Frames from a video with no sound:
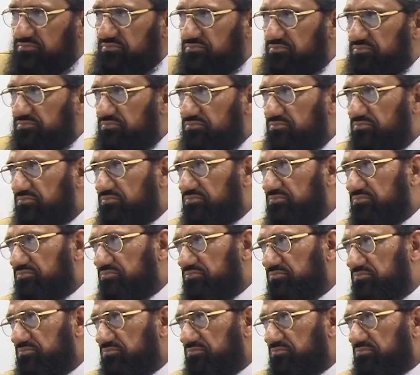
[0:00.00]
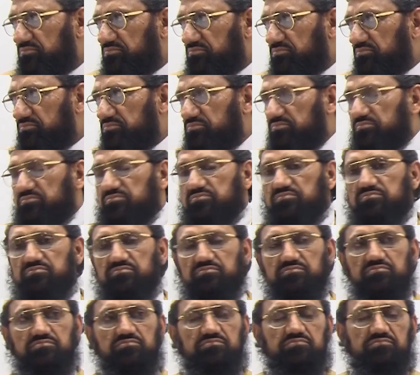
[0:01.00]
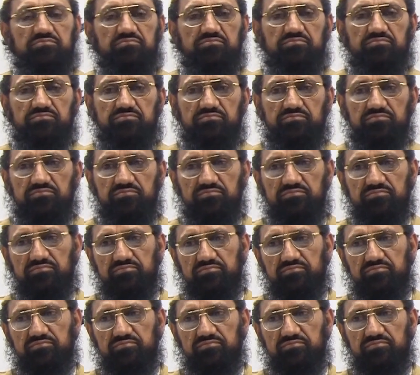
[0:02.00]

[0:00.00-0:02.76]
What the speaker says: (silent)